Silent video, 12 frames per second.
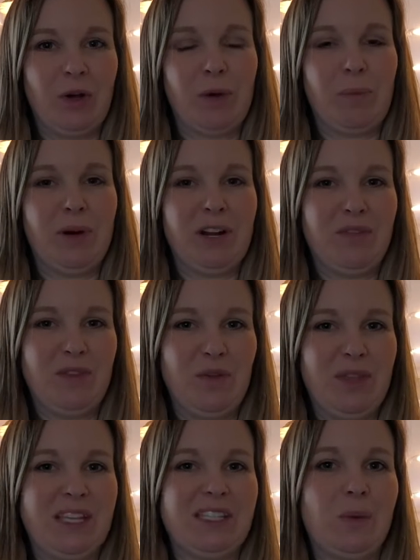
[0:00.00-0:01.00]
or put a few
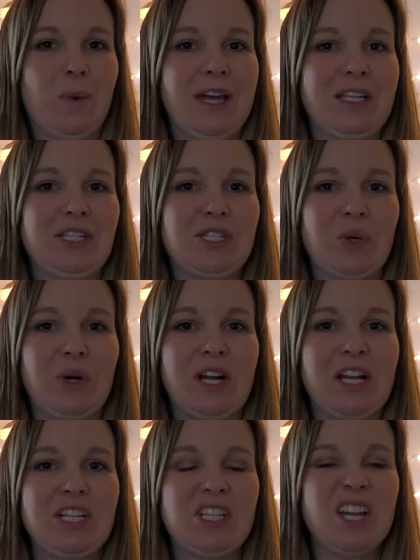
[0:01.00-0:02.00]
things away in
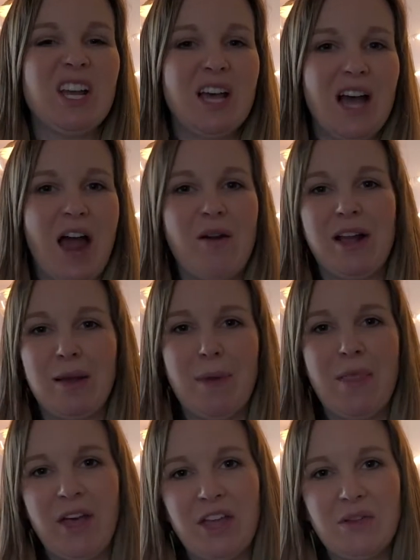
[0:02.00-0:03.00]
storage, I
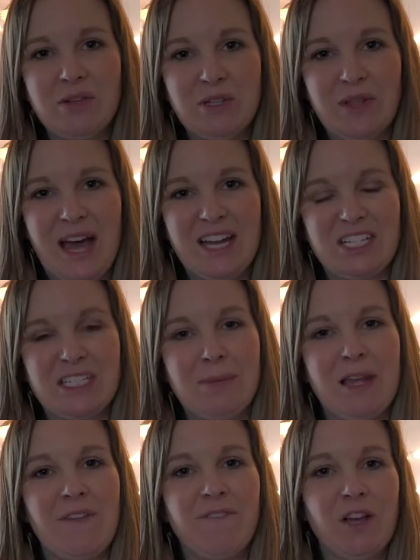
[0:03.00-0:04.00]
recommend that you do that just to
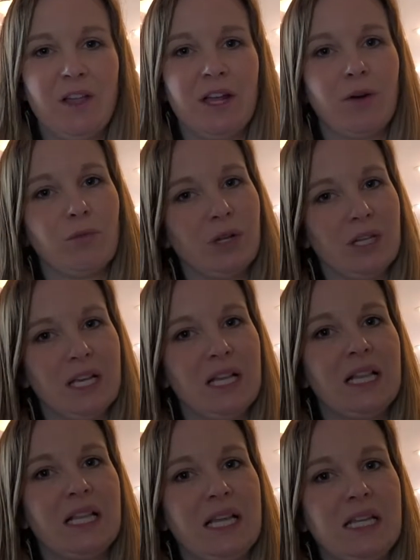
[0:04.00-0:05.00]
make it feel like a really
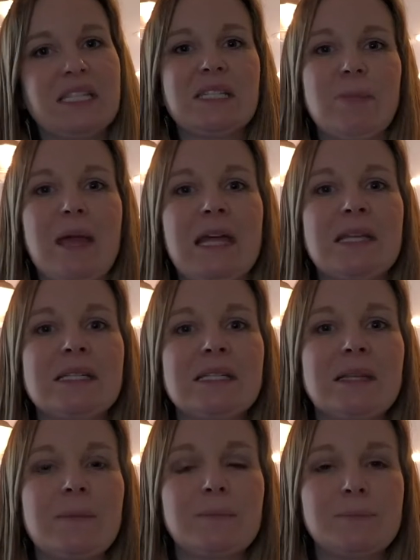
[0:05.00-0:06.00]
clean
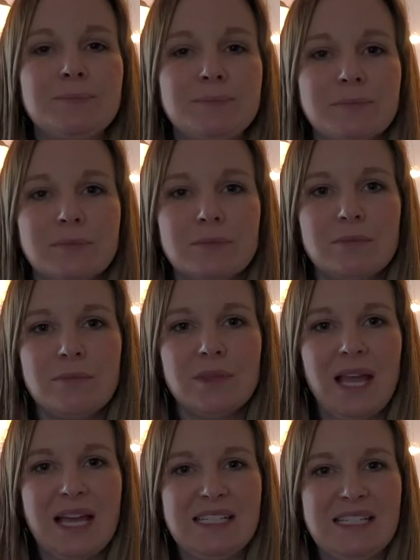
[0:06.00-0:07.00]
space
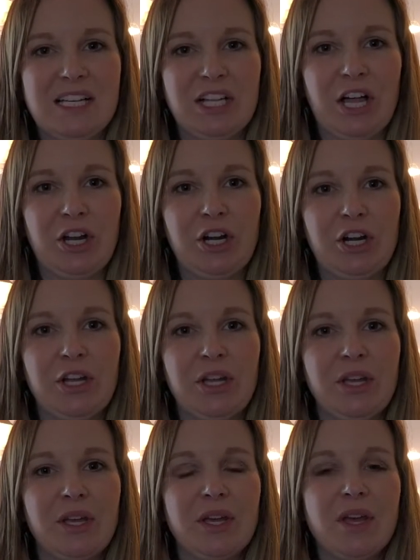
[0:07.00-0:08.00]
and decluttered.
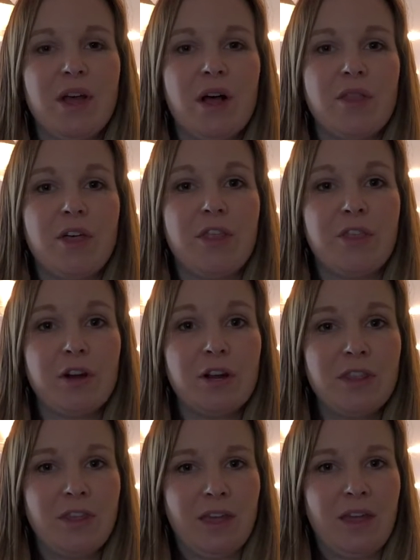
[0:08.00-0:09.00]
The
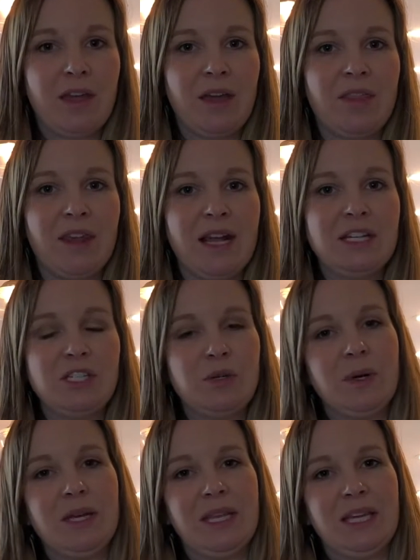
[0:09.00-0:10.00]
third thing that I do
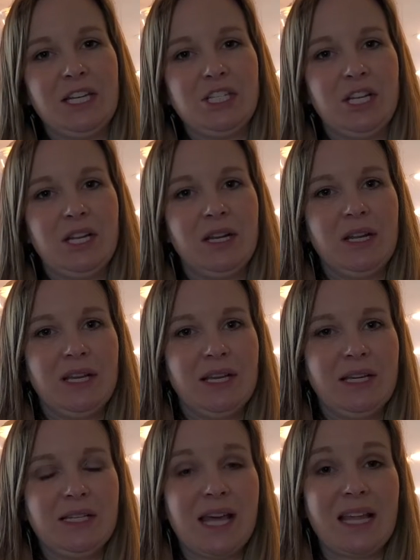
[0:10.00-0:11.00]
in the kitchen
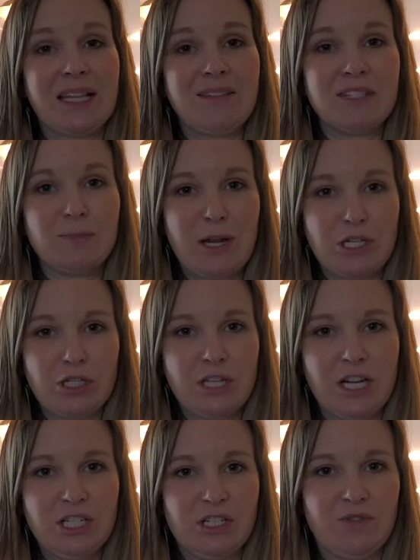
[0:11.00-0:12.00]
is I leave special
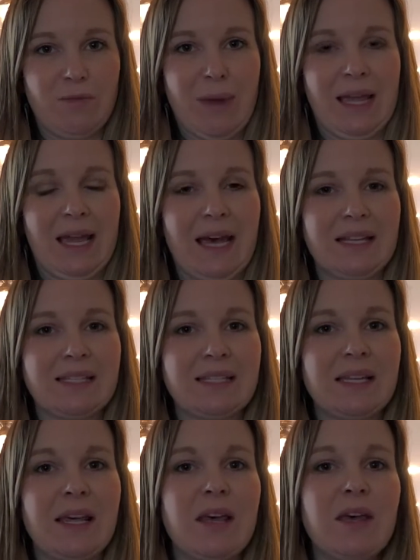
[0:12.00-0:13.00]
touches for my guests.